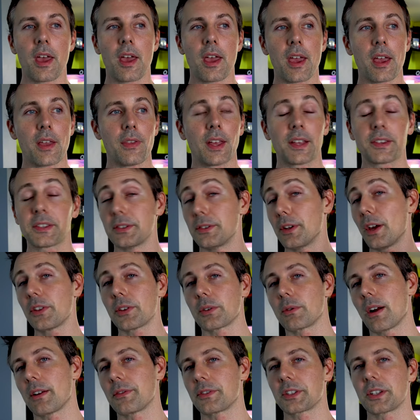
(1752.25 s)
And that's another
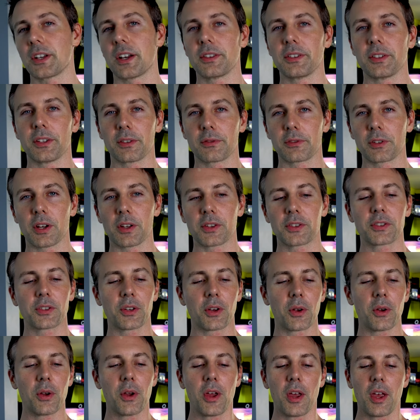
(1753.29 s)
graphics card that I've got.
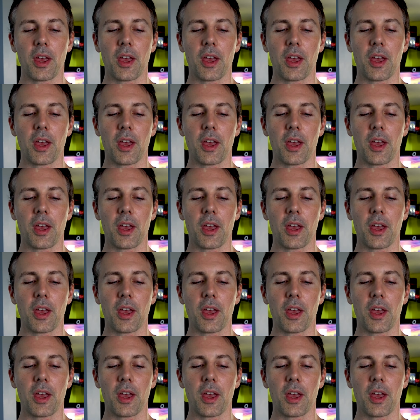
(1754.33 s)
So